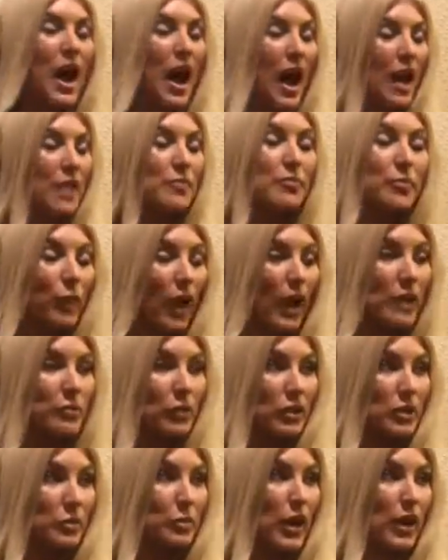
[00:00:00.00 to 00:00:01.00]
I'm
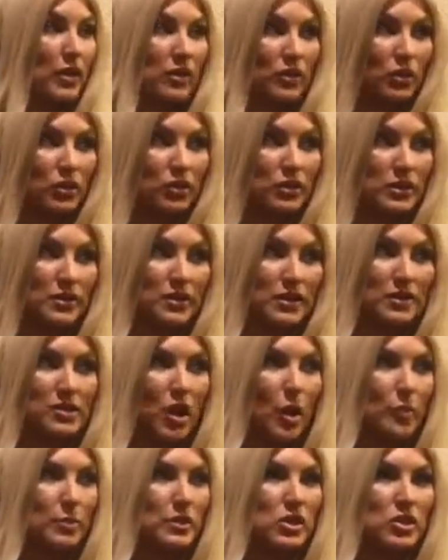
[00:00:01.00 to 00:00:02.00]
really proud of the girls at this
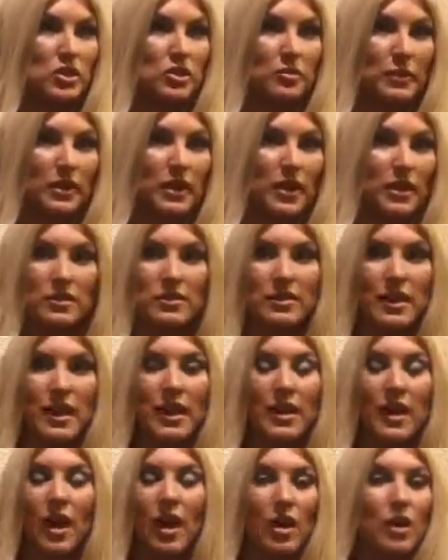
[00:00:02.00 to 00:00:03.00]
competition because
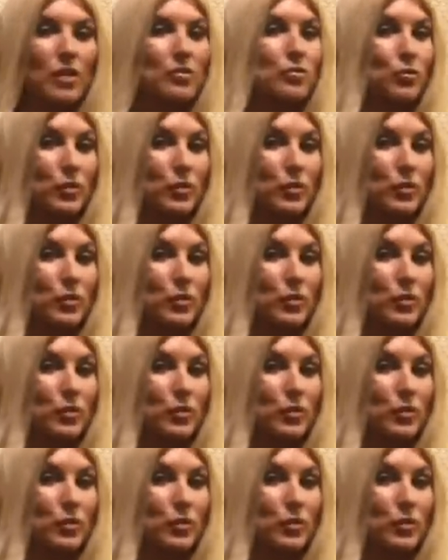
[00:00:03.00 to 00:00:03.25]
they are